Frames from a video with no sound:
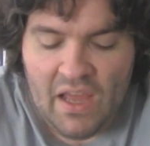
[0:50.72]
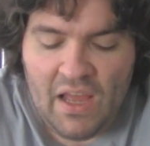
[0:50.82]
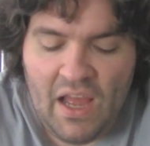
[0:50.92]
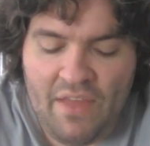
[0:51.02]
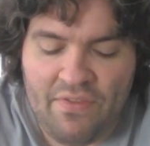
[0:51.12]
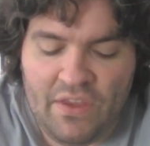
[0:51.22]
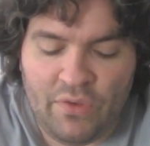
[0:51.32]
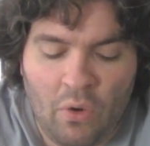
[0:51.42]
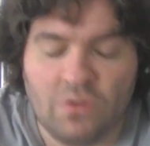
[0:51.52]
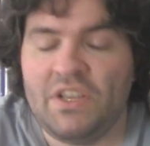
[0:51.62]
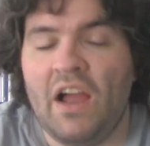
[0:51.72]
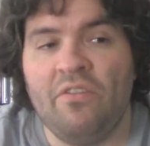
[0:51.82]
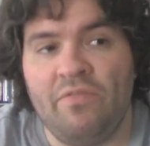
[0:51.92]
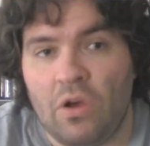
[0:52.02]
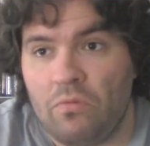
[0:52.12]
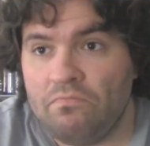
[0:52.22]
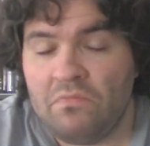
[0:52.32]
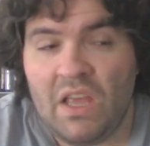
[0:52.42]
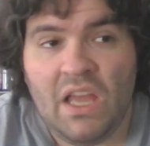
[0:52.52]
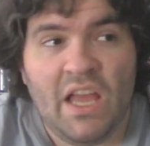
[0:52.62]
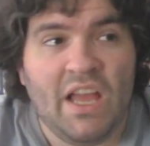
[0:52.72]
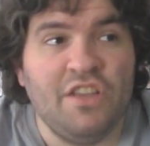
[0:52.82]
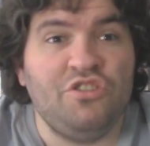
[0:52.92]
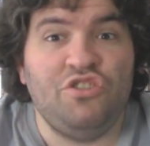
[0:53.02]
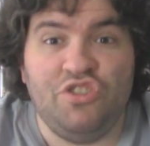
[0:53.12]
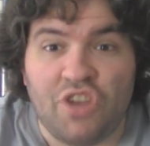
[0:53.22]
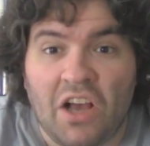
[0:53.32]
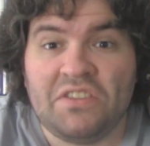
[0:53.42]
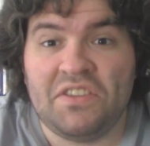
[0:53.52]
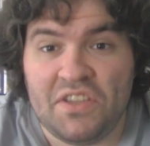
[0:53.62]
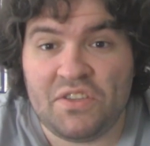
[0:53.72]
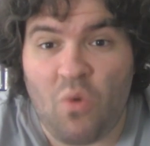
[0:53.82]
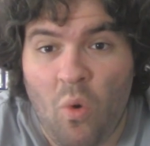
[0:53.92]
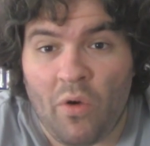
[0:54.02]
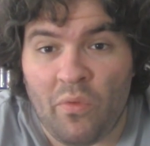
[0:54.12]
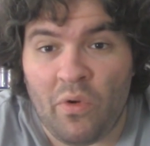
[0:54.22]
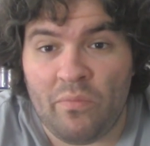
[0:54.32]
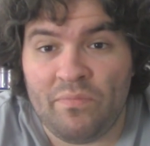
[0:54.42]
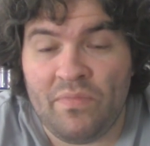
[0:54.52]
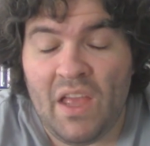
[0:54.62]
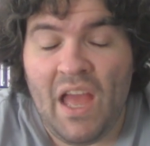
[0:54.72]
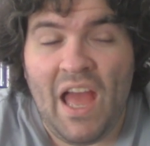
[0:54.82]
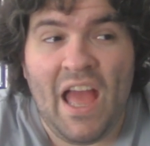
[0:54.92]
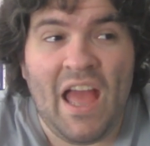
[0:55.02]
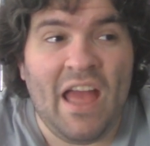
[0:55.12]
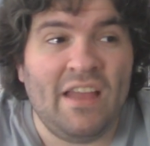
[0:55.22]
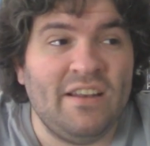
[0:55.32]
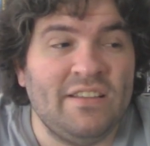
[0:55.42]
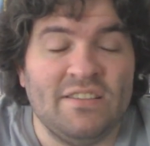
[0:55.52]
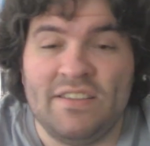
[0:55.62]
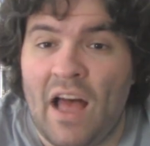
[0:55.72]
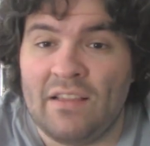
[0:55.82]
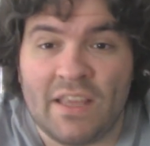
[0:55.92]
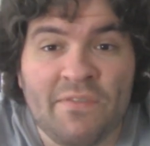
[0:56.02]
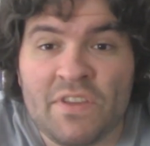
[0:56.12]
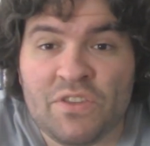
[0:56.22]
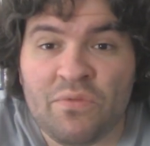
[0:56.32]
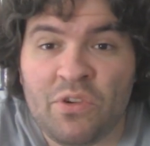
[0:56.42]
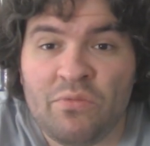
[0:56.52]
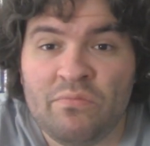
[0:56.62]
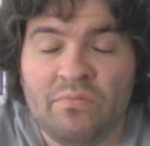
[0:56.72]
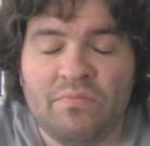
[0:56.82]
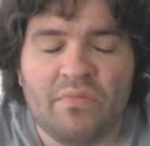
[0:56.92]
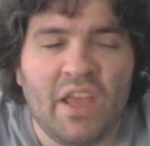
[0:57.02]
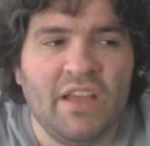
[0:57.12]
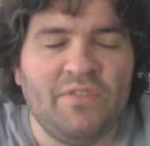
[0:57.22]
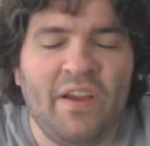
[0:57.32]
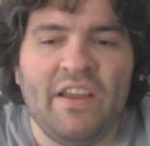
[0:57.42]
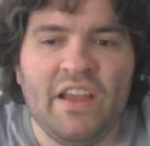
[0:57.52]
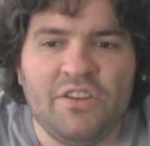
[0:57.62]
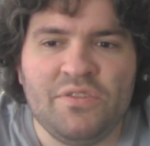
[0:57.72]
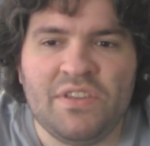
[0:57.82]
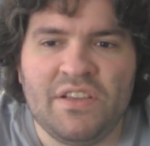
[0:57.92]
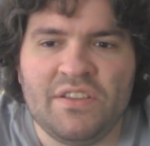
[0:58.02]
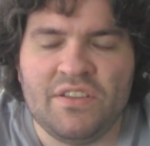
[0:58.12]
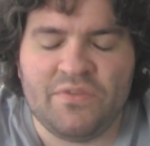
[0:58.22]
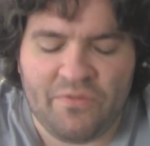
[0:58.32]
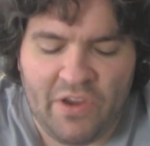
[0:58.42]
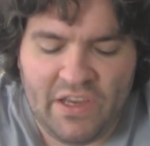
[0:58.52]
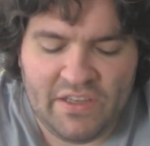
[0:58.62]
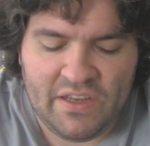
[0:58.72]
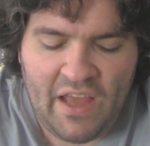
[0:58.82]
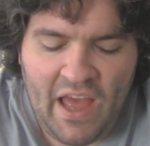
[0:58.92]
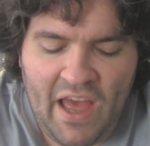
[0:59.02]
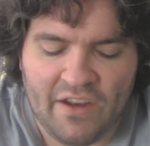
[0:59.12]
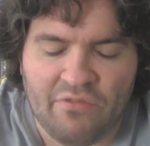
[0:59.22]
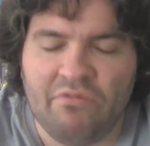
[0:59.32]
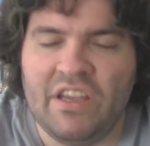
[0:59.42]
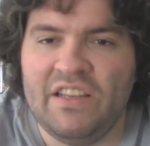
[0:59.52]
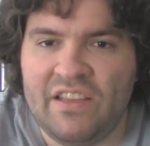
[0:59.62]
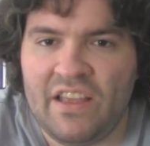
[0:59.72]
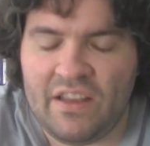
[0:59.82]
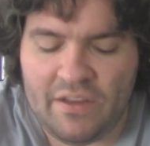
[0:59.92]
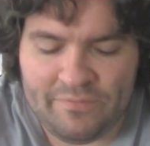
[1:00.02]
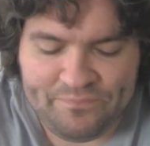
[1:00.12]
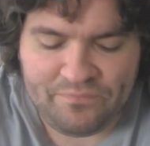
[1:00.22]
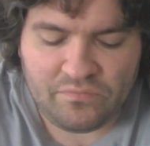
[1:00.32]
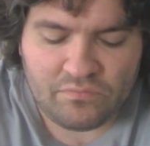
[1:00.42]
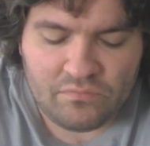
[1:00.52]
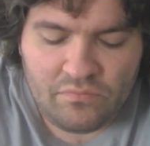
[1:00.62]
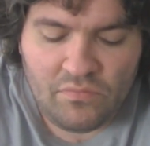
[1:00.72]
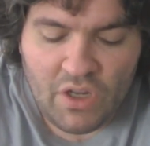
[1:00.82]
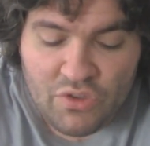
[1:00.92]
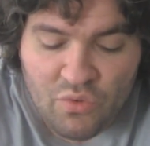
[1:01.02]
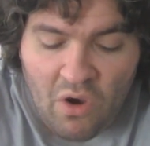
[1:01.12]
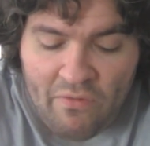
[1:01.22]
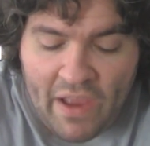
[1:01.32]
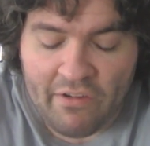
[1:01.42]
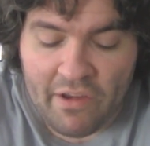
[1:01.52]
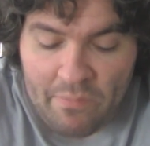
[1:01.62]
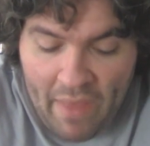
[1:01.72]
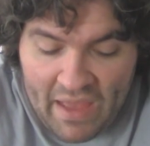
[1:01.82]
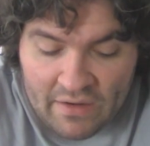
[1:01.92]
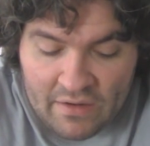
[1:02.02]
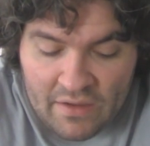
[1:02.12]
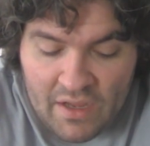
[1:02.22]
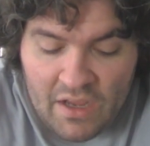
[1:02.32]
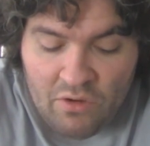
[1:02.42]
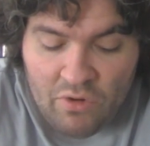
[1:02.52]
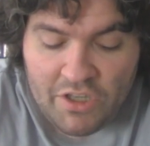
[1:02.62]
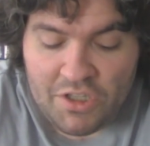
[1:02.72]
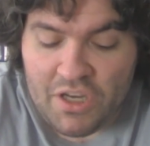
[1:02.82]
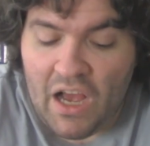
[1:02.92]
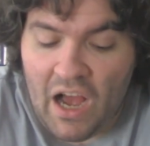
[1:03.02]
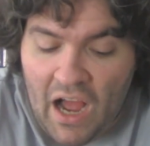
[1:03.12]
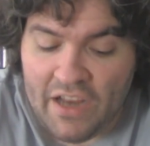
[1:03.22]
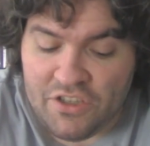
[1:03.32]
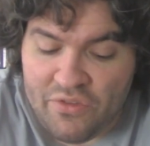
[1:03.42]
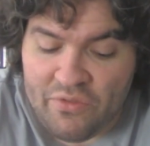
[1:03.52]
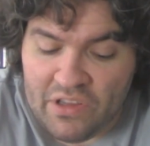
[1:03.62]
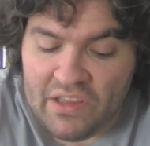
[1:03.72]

And this whole entire film is just this courtroom, and it does not leave this room. It's very interesting since Friedkin had redid 12 Angry Men, which I do really